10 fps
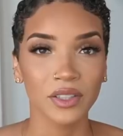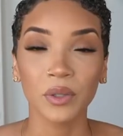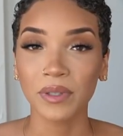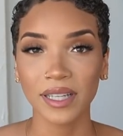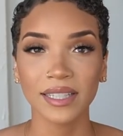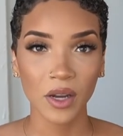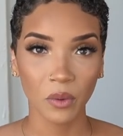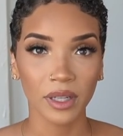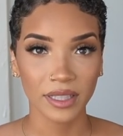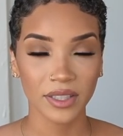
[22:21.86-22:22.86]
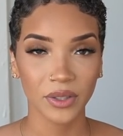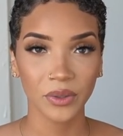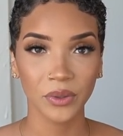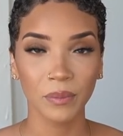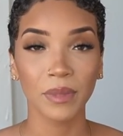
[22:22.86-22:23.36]
So because I wanted
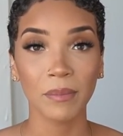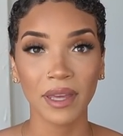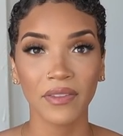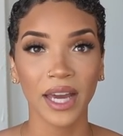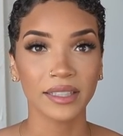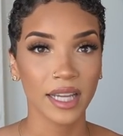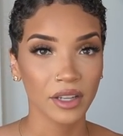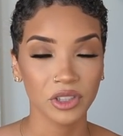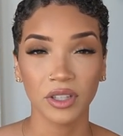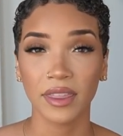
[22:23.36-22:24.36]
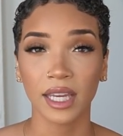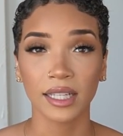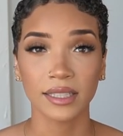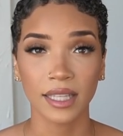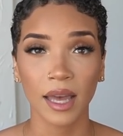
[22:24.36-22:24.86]
to mimic that texture and
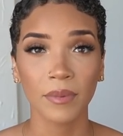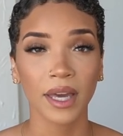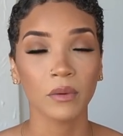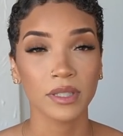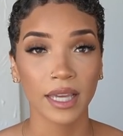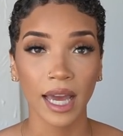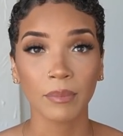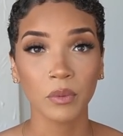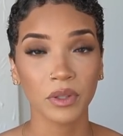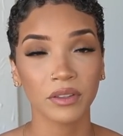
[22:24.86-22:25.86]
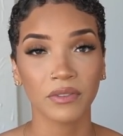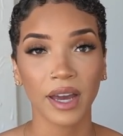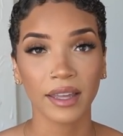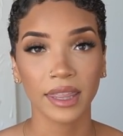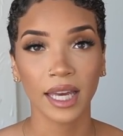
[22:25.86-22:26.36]
that depth, I was happy with the
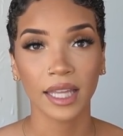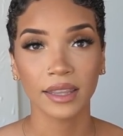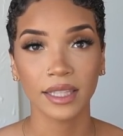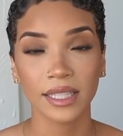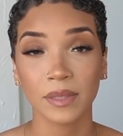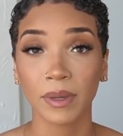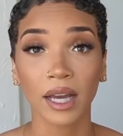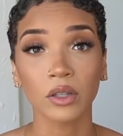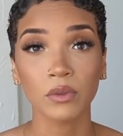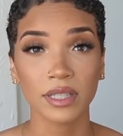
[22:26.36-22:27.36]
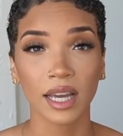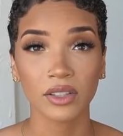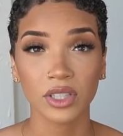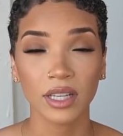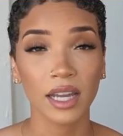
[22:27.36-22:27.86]
fact that the spackle was
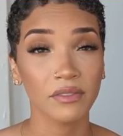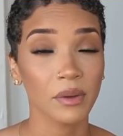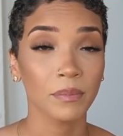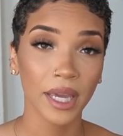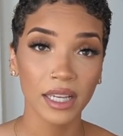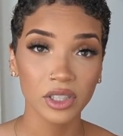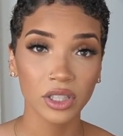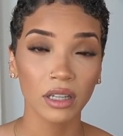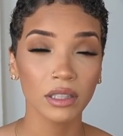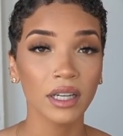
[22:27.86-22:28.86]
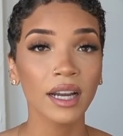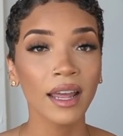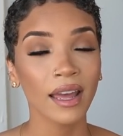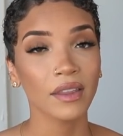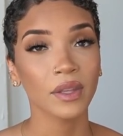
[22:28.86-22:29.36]
actually kind of a beige color.
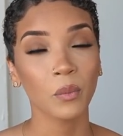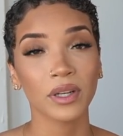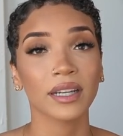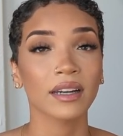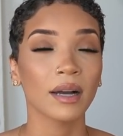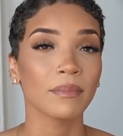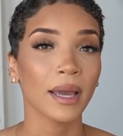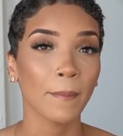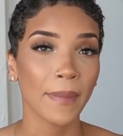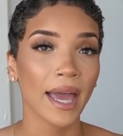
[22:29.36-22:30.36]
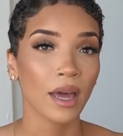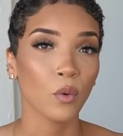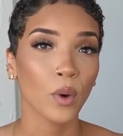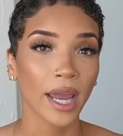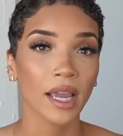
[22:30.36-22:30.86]
And then when I got my
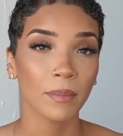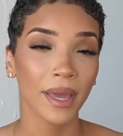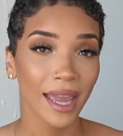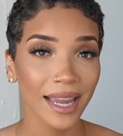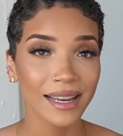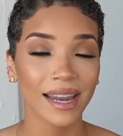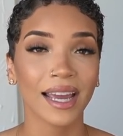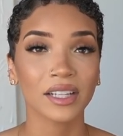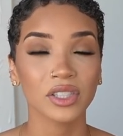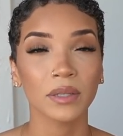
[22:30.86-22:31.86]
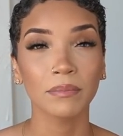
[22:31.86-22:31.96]
matte white paint, I actually